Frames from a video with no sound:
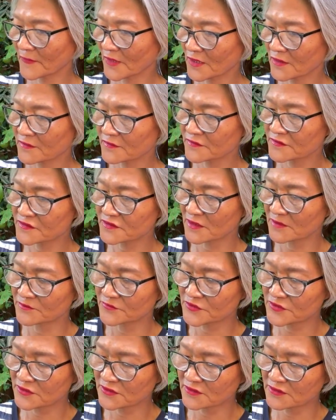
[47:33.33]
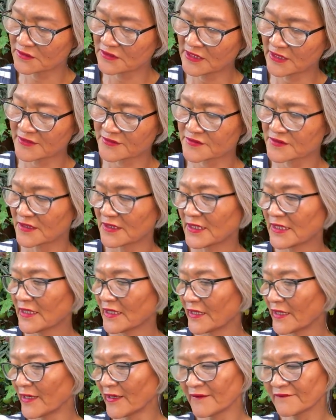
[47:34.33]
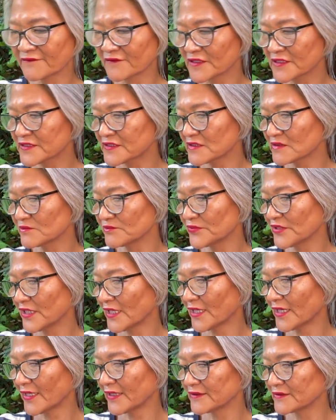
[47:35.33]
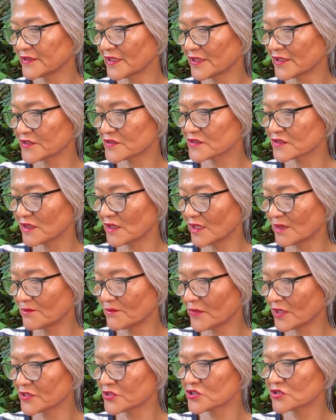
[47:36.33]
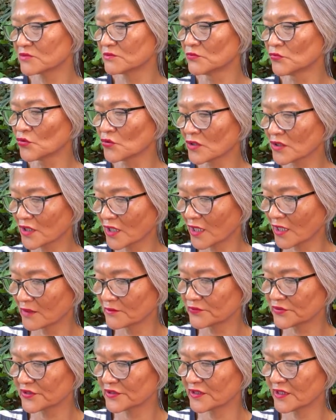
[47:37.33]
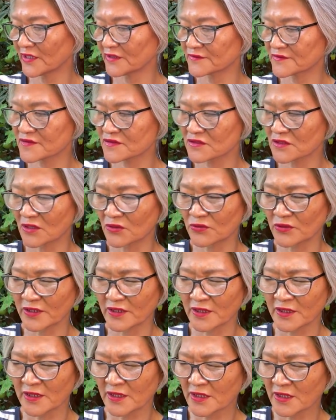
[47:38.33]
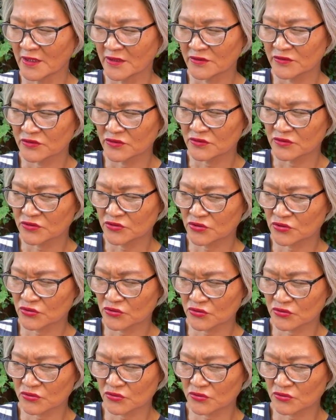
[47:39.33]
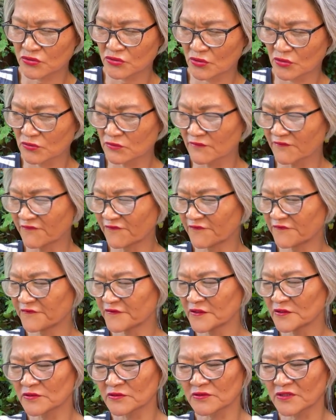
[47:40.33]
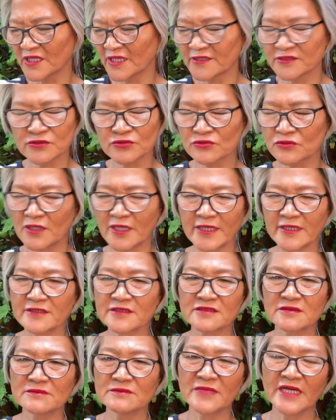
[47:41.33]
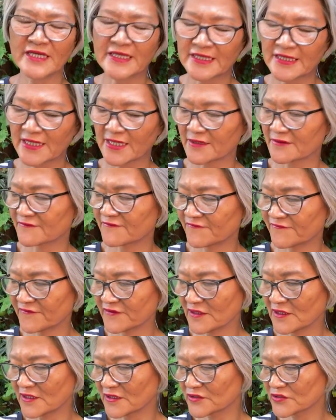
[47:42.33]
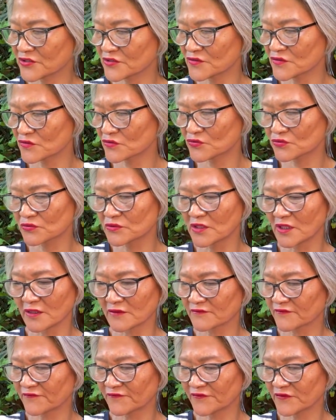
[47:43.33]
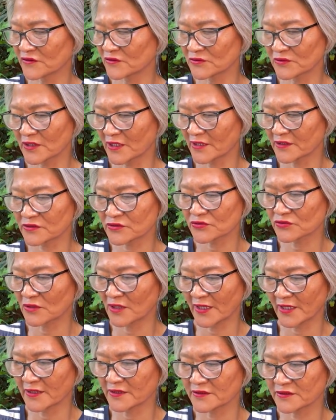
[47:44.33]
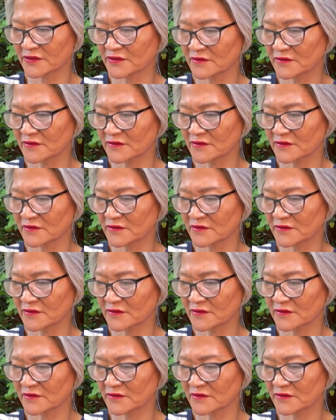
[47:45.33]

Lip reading: Something, yes. Everything behind there is a much more complicated story. Don't feel that right. My gut feeling just do not feel that right.